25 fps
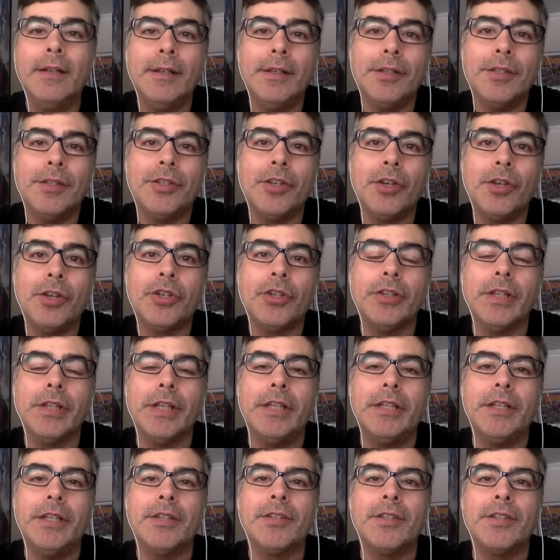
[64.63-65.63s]

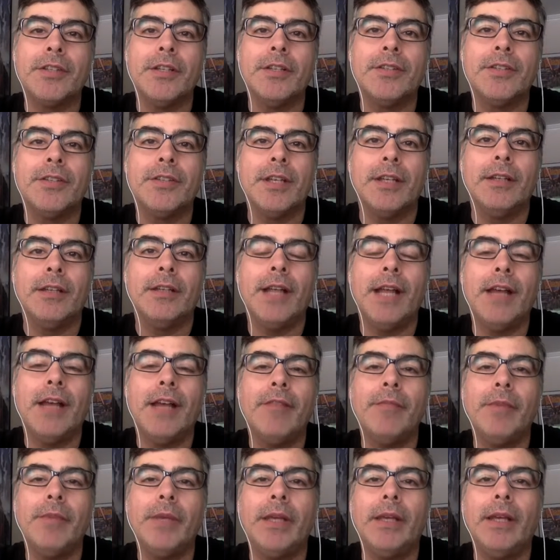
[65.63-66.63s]
socially distance and
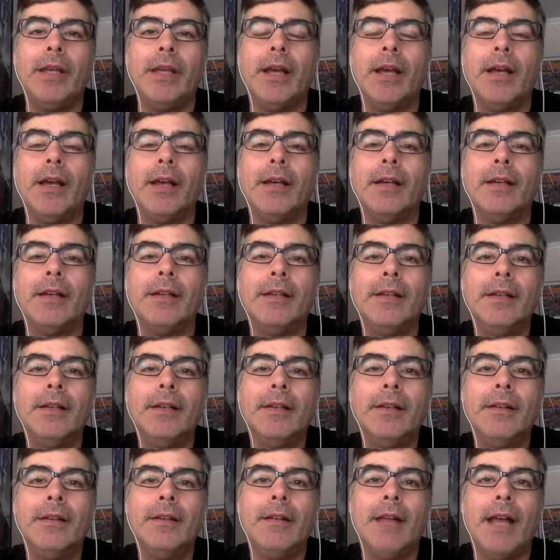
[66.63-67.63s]
have me,
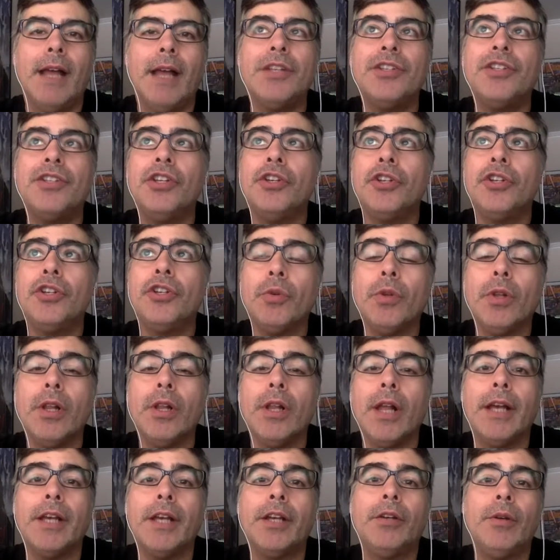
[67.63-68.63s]
as
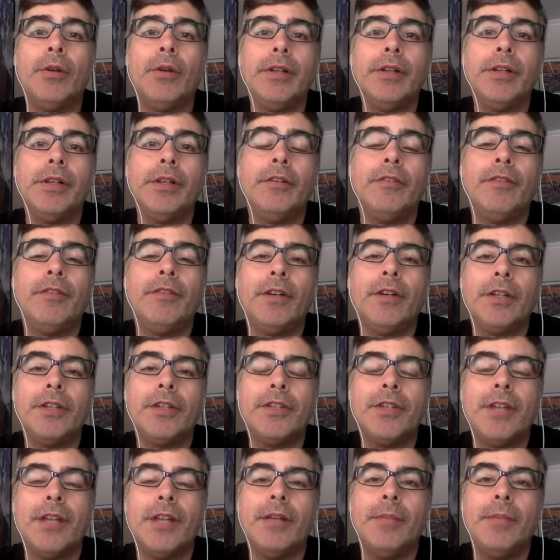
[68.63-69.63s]
usual, I grill you for an
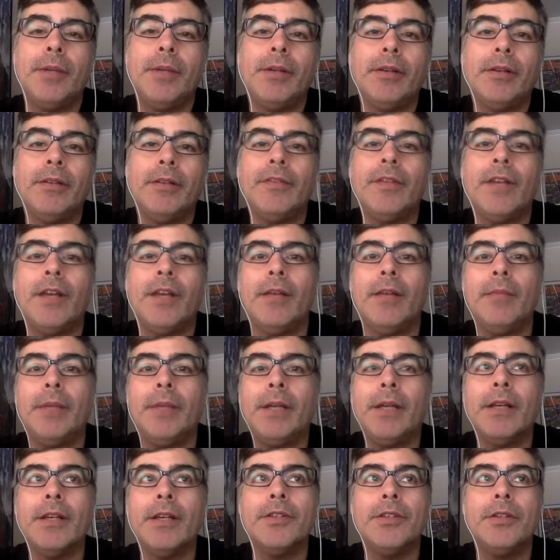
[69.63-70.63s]
extended period of time
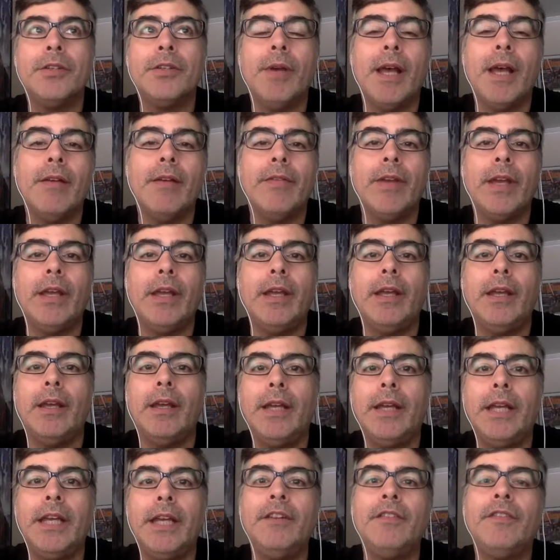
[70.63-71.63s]
because you have
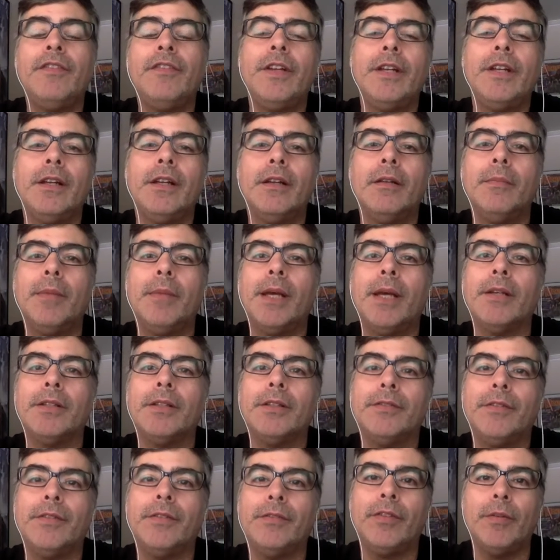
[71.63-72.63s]
a infinite
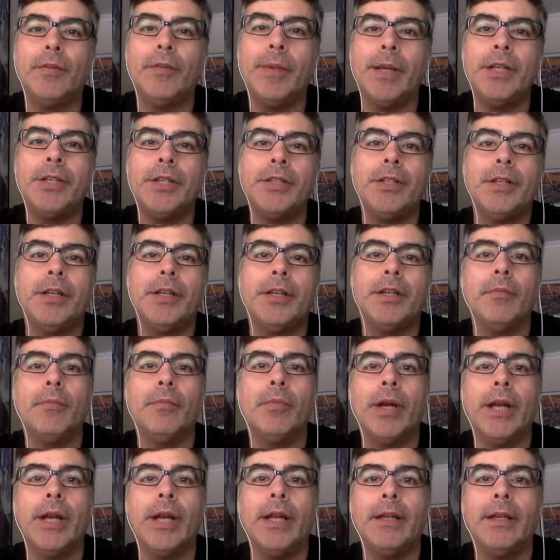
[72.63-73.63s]
amount of information in your
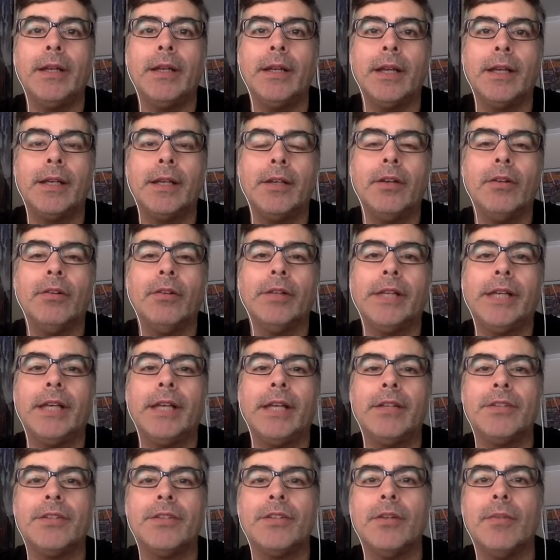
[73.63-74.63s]
brain and I can only
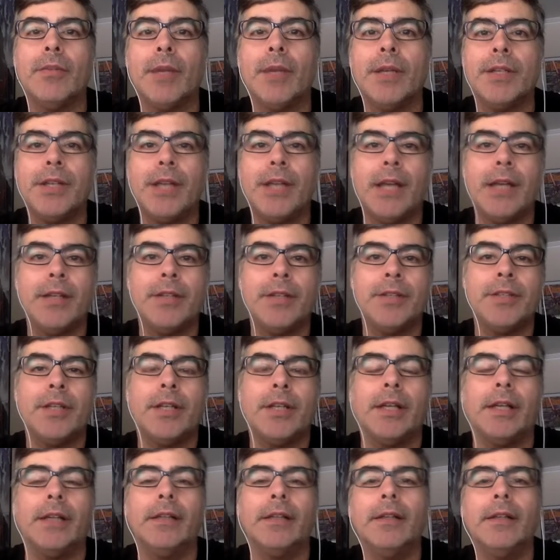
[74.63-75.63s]
get so much at a sitting.